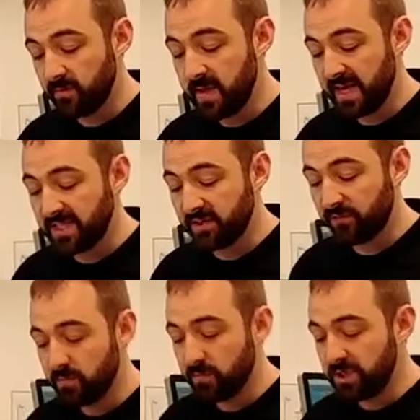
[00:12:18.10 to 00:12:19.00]
Next is
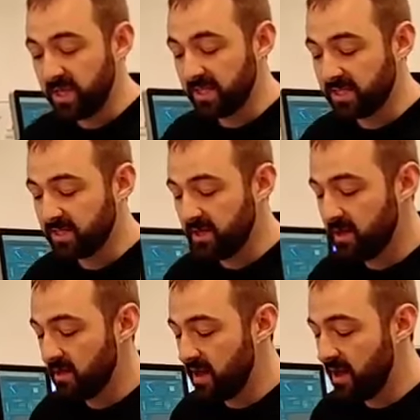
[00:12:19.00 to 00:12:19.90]
from Machinist
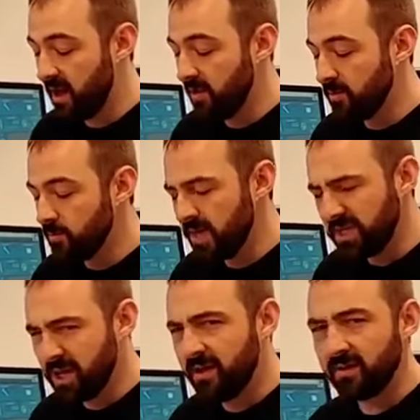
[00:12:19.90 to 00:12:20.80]

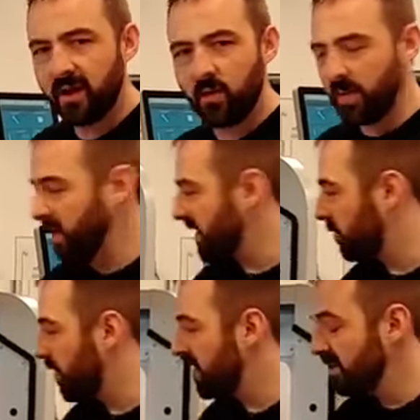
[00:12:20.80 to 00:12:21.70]
Misha, I hope I got
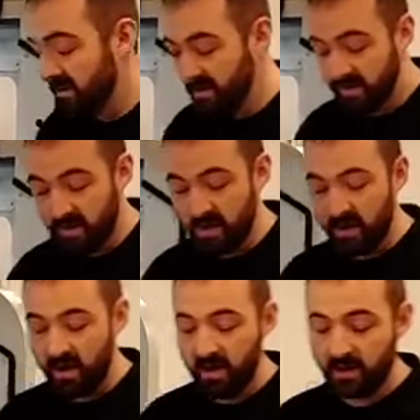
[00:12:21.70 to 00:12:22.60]
that right,
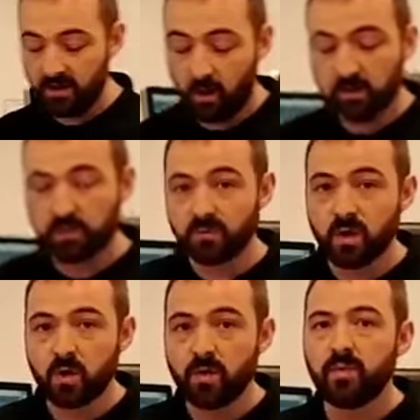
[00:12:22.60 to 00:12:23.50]
also from
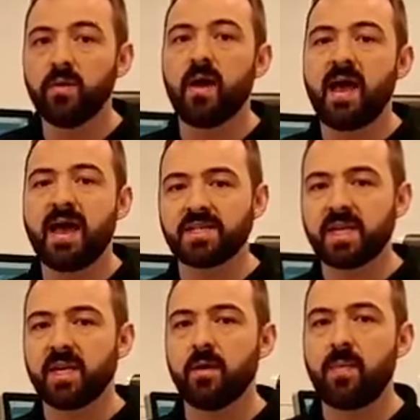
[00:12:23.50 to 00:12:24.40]
Europe,
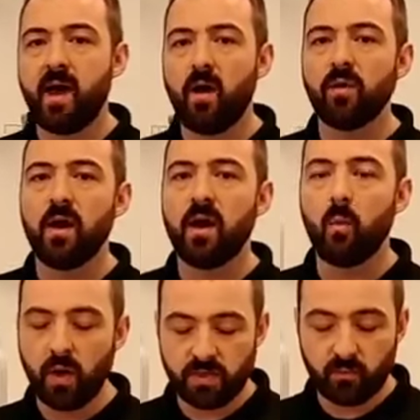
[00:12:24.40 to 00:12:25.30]
asking
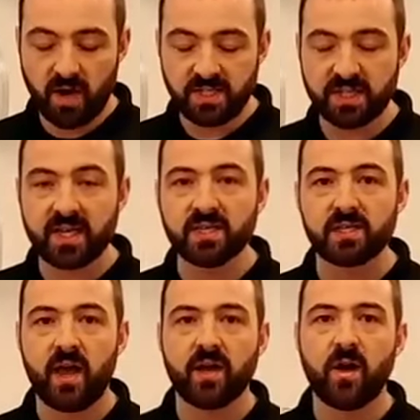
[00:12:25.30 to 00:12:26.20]
about what the pricing
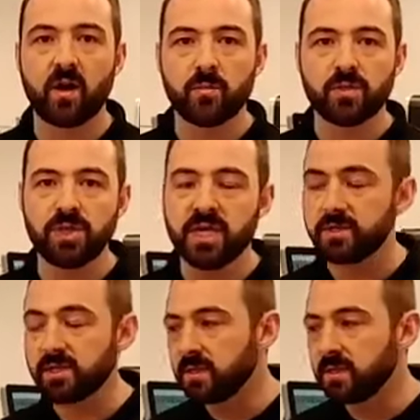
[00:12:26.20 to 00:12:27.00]
is like on our machines.